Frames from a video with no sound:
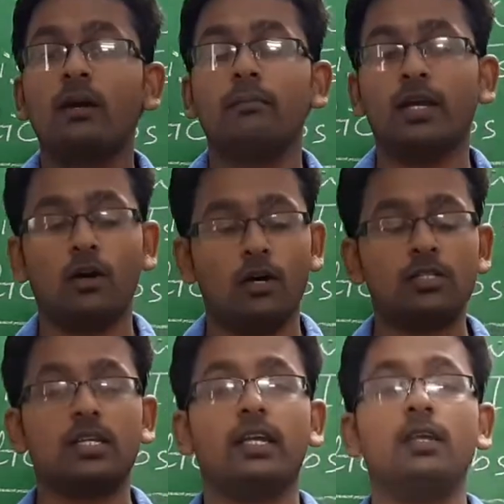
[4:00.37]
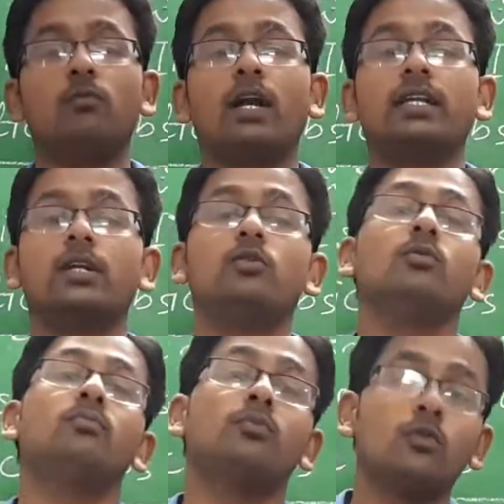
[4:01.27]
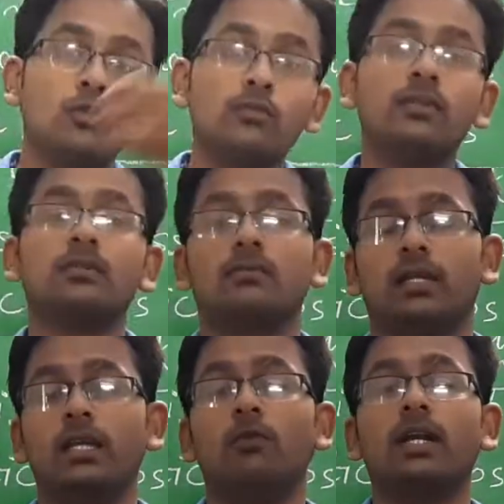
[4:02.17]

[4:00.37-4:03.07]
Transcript: Because he wanted to prove, he